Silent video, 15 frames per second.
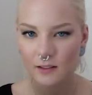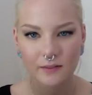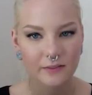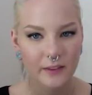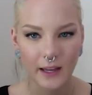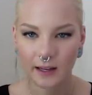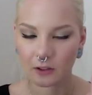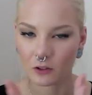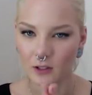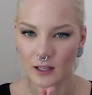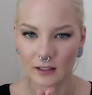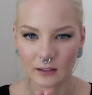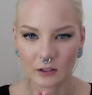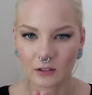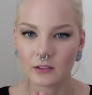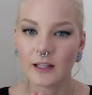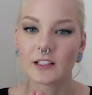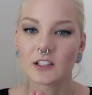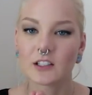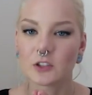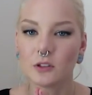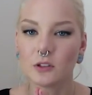They do not look
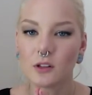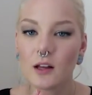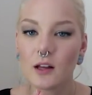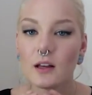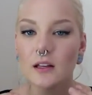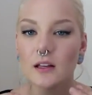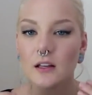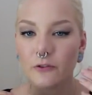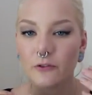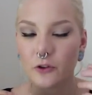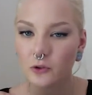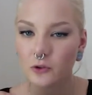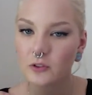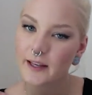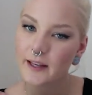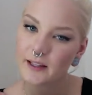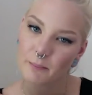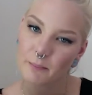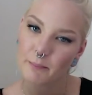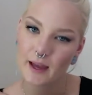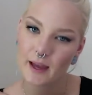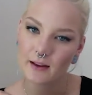natural. If you take a
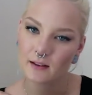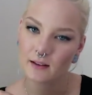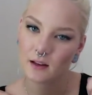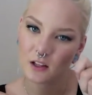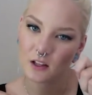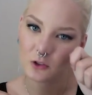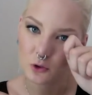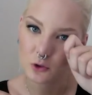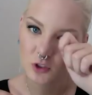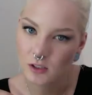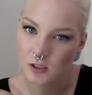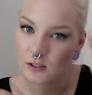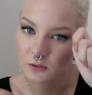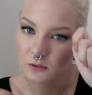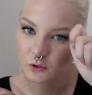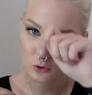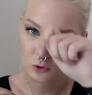pen and you kind of